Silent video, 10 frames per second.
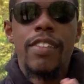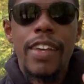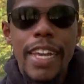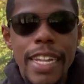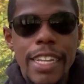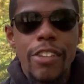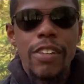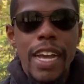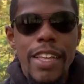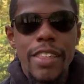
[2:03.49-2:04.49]
to any
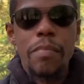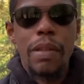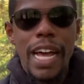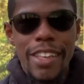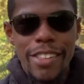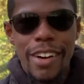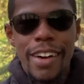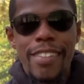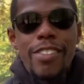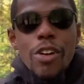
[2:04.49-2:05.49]
creation blocks, y'all,
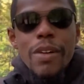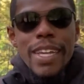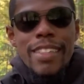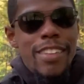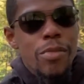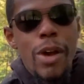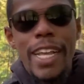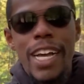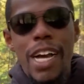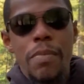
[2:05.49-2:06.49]
is doing. Just
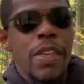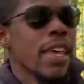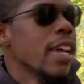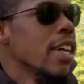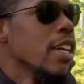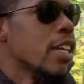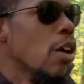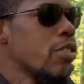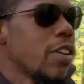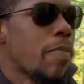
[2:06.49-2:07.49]
wake up,
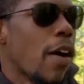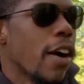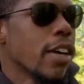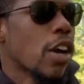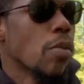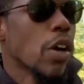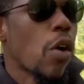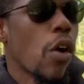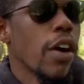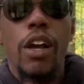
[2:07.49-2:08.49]
go to the park, go
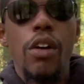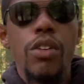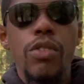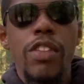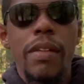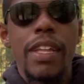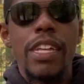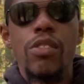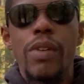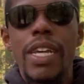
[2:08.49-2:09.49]
record, go do something that
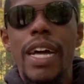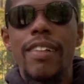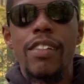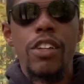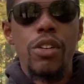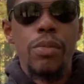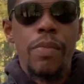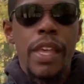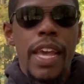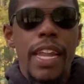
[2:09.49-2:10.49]
you really like to do.
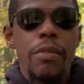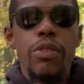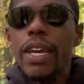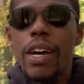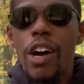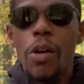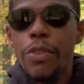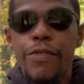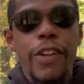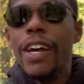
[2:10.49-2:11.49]
And then when you get home,
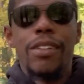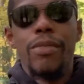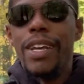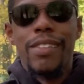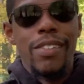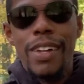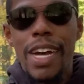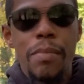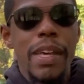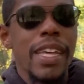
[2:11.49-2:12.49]
you figure out the rest, you know what
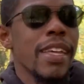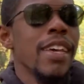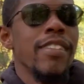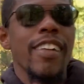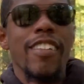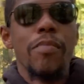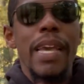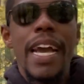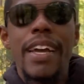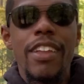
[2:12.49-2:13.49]
I mean? Such as
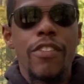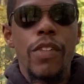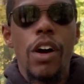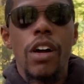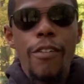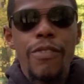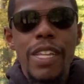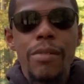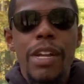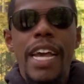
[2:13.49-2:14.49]
me editing this vlog.
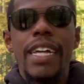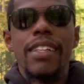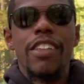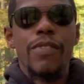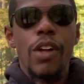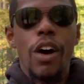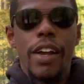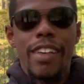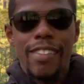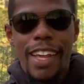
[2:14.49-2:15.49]
Hopefully when I edit this
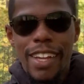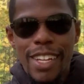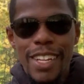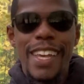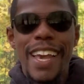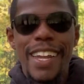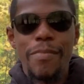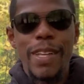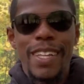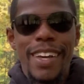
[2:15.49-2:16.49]
vlog, it's like a good edit
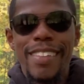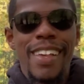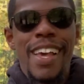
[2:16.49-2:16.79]
because